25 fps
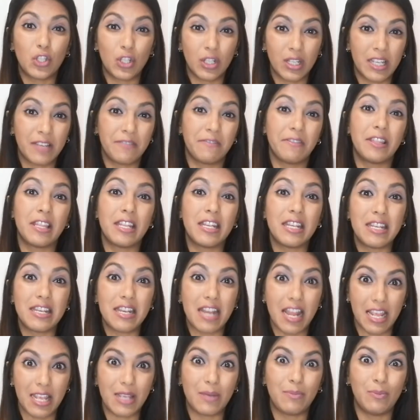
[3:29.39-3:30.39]
to give the
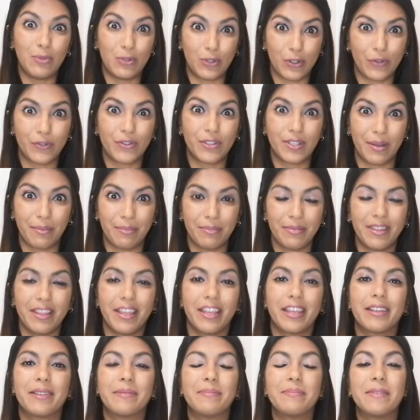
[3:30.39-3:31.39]
names of
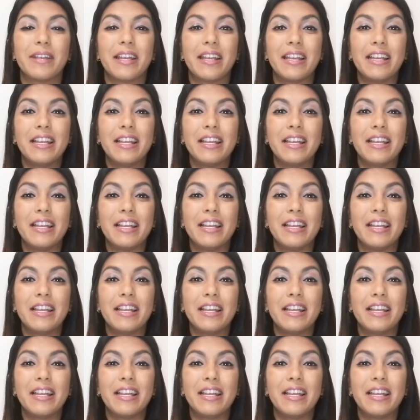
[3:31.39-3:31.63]
something.